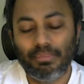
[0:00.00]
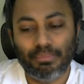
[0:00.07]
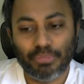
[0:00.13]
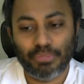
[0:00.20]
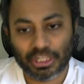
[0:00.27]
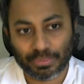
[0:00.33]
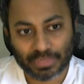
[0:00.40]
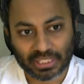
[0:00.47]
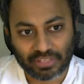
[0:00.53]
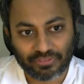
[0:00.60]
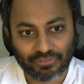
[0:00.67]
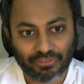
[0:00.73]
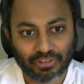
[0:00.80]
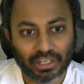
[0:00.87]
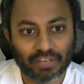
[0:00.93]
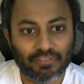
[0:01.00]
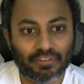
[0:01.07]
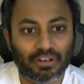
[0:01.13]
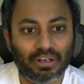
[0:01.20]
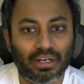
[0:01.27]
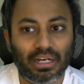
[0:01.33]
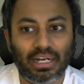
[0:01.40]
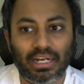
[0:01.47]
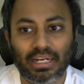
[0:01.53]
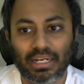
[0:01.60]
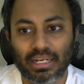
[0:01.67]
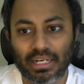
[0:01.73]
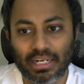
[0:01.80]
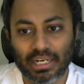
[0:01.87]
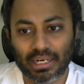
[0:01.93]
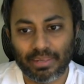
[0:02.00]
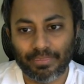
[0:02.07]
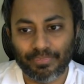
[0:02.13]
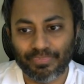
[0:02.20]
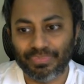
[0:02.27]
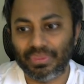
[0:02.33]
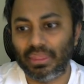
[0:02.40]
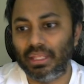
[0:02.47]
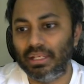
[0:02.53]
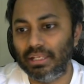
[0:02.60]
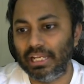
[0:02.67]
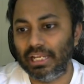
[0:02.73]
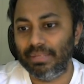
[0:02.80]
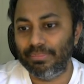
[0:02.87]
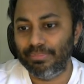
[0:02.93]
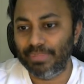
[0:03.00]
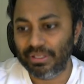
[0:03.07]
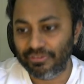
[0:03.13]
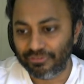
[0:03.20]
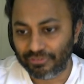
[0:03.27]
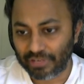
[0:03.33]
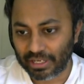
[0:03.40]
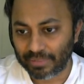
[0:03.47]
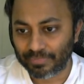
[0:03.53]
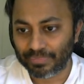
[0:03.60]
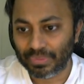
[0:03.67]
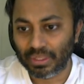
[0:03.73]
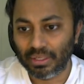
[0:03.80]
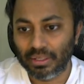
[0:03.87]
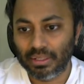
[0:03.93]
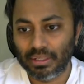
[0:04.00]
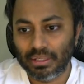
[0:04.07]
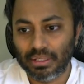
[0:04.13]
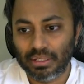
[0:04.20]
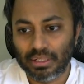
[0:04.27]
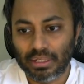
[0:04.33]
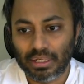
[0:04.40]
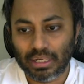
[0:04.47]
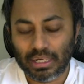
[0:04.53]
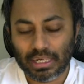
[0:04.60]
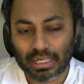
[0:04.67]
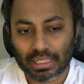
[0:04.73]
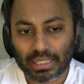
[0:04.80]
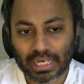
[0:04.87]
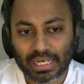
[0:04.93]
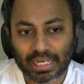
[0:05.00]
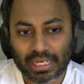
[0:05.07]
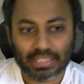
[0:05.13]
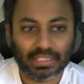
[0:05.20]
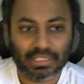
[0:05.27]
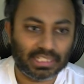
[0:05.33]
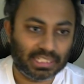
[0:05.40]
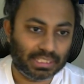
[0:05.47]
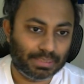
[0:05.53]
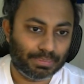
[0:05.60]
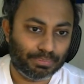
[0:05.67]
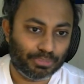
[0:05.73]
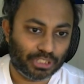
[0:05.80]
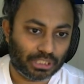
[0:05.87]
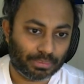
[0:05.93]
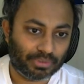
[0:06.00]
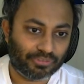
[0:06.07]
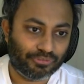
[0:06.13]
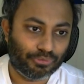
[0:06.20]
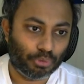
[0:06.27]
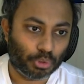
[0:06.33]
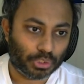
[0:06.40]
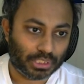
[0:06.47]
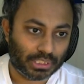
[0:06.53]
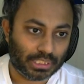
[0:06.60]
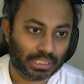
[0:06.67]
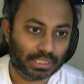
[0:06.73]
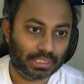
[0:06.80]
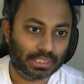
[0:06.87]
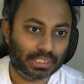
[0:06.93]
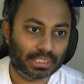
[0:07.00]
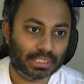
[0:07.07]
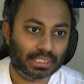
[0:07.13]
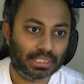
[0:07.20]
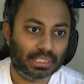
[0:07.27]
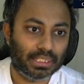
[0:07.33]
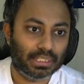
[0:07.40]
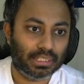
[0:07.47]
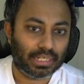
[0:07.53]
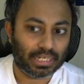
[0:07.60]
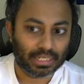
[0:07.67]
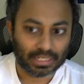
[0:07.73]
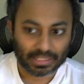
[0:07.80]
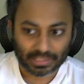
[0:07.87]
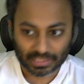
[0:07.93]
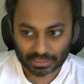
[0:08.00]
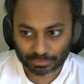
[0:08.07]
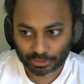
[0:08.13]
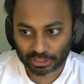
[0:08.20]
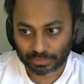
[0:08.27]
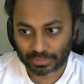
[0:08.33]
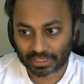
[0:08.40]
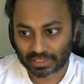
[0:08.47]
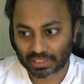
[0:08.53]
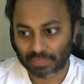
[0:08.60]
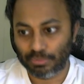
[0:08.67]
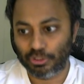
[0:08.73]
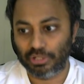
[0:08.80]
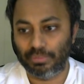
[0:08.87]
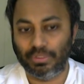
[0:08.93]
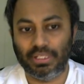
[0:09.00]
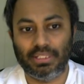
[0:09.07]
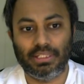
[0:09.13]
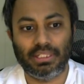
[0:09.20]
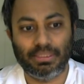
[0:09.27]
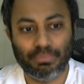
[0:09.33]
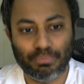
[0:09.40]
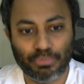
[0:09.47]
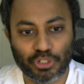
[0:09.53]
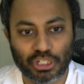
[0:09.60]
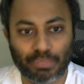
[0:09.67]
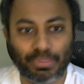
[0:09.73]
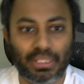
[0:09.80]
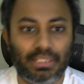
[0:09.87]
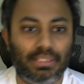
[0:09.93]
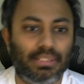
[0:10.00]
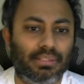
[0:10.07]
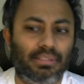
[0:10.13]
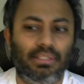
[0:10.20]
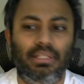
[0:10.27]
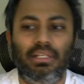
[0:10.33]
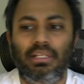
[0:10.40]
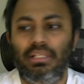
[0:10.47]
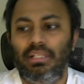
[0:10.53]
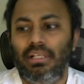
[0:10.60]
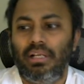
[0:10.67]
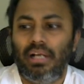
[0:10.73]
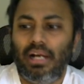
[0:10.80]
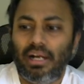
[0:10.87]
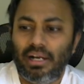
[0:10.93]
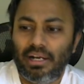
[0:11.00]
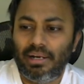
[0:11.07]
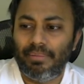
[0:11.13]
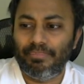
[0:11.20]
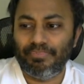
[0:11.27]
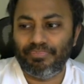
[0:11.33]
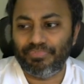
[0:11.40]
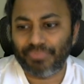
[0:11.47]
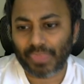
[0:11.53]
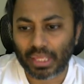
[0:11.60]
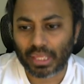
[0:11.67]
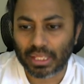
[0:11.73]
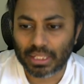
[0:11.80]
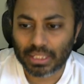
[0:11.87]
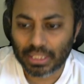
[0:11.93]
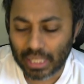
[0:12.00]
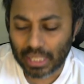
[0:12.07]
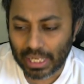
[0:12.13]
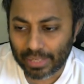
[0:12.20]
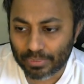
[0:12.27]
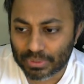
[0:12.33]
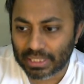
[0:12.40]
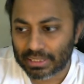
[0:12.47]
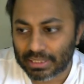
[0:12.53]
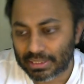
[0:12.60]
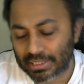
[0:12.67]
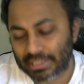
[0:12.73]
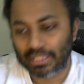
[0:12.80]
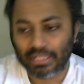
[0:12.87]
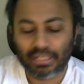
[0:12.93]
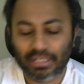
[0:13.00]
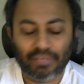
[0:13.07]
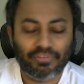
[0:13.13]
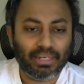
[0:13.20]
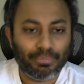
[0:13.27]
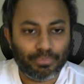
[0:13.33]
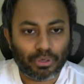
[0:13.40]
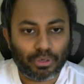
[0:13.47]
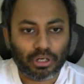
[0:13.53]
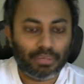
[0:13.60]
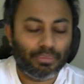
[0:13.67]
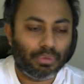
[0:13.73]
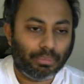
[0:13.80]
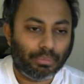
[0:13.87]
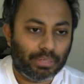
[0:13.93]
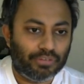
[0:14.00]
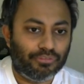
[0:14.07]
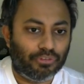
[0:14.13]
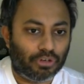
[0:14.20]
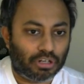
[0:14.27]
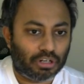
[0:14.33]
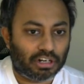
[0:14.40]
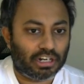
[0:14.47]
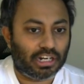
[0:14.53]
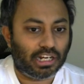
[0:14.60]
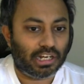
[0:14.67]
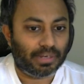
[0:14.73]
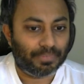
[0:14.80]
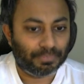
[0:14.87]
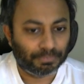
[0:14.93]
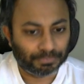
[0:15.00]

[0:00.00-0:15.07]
bishop c5, and knight b5, knight a6, bishop f4, c6, knight d6, bishop d6, bishop d6, bishop e6. I would say this is a very important moment for